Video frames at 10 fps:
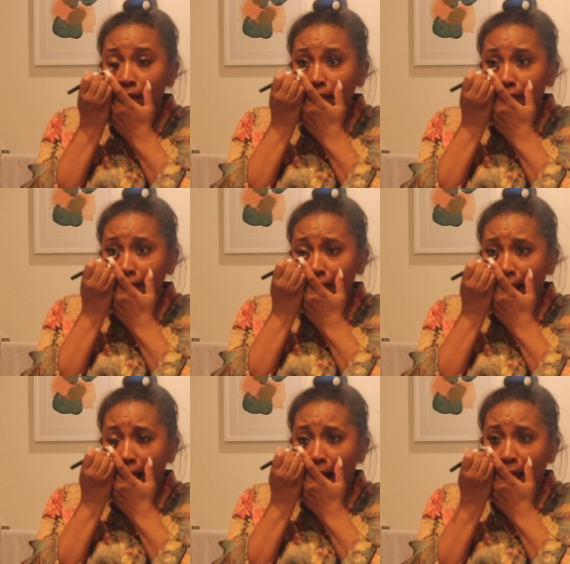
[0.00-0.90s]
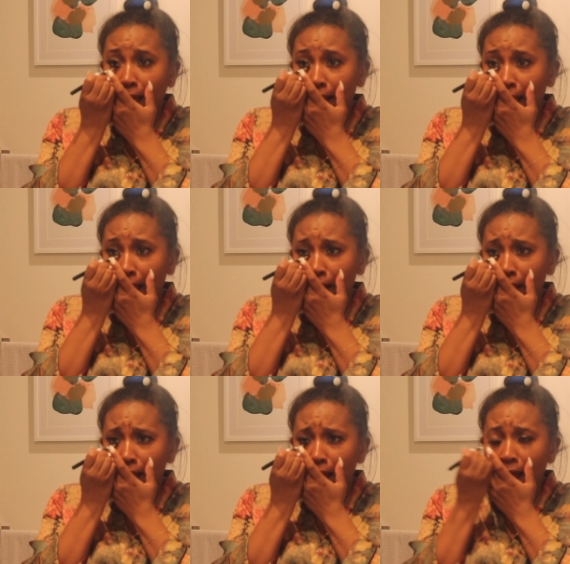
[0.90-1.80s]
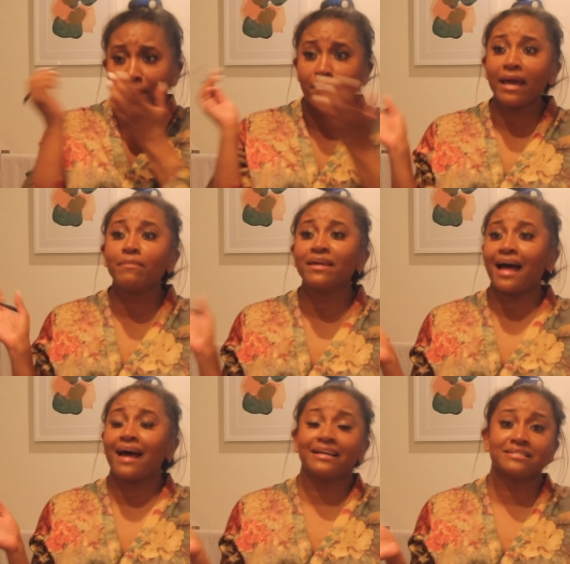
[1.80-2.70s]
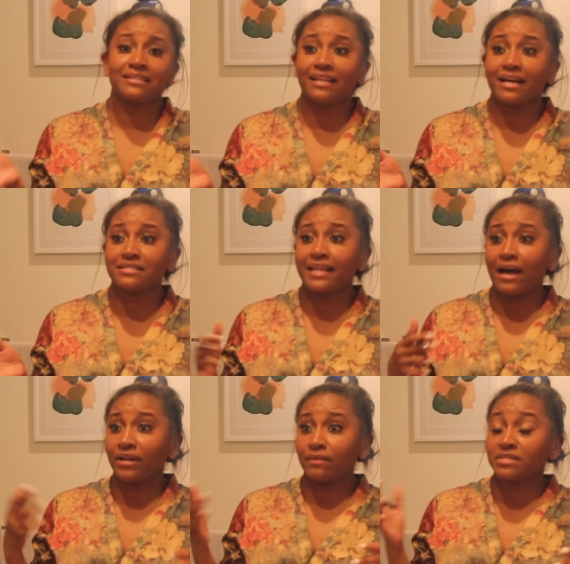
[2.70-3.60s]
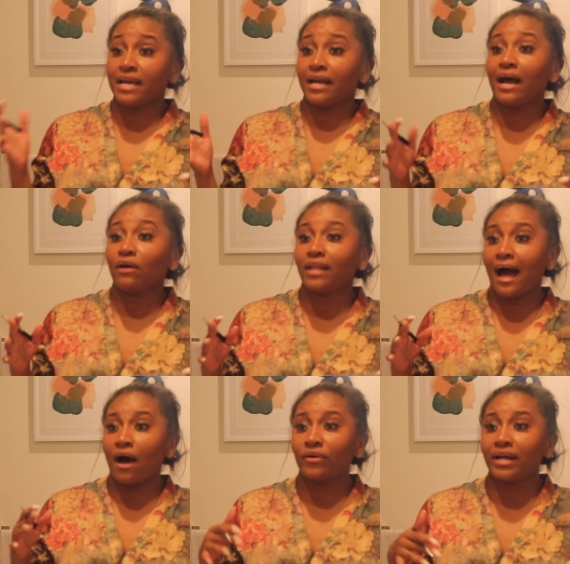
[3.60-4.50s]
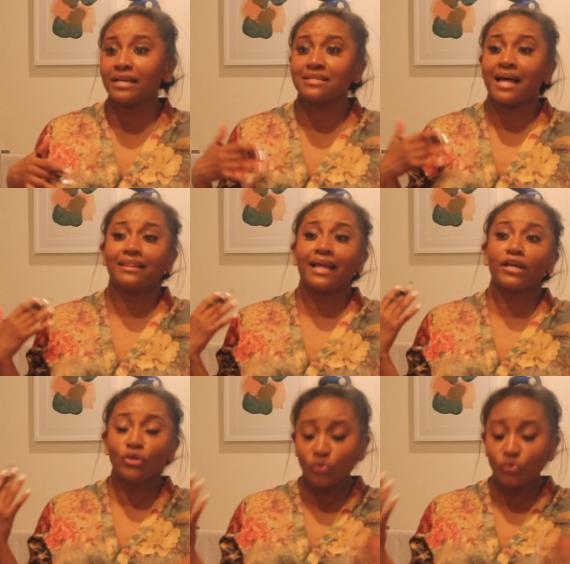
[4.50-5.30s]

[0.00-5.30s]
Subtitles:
yeah, and maybe that is the lesson, now that I'm saying it out loud, is that like,